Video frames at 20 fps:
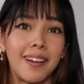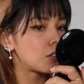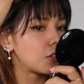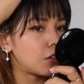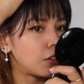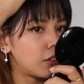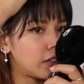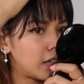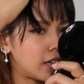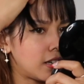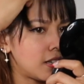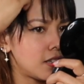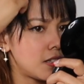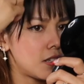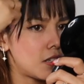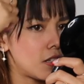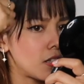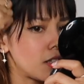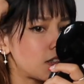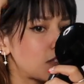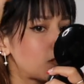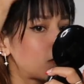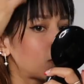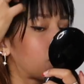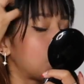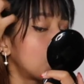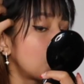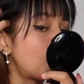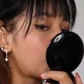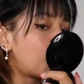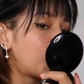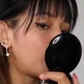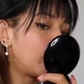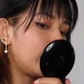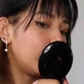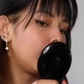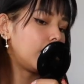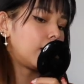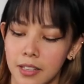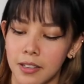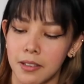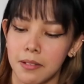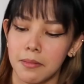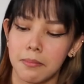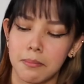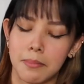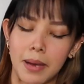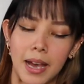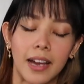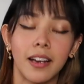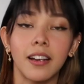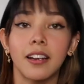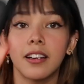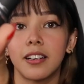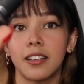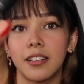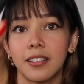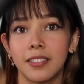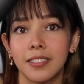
So let us just go with MAC,